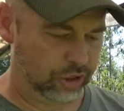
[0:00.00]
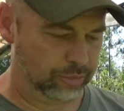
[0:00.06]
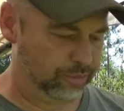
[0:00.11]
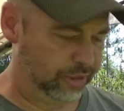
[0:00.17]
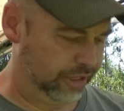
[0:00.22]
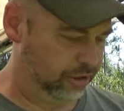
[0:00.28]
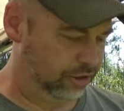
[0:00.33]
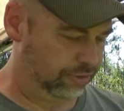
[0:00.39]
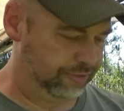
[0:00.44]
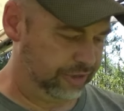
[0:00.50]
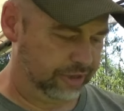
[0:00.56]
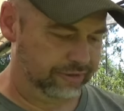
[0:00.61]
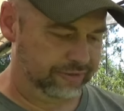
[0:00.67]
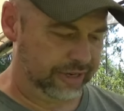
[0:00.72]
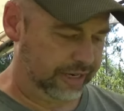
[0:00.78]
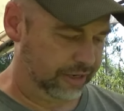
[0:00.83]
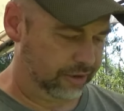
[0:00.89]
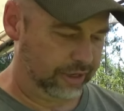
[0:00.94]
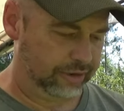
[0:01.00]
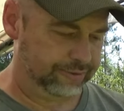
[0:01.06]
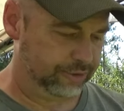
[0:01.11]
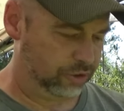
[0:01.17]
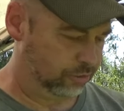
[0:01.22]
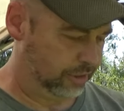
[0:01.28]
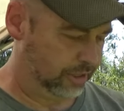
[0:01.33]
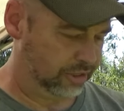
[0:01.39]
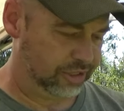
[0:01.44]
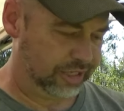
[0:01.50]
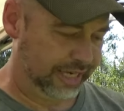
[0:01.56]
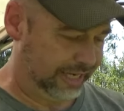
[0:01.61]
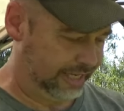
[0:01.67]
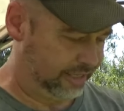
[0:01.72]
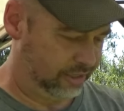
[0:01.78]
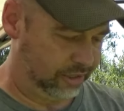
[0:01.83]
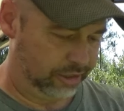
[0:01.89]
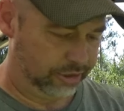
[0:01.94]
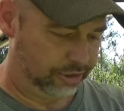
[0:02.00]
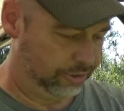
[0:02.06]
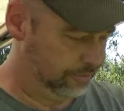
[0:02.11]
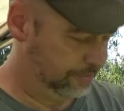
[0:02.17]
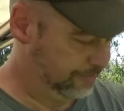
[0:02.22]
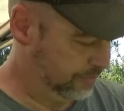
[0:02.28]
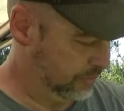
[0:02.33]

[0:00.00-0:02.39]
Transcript: a plain old 55 grain full metal jacket load.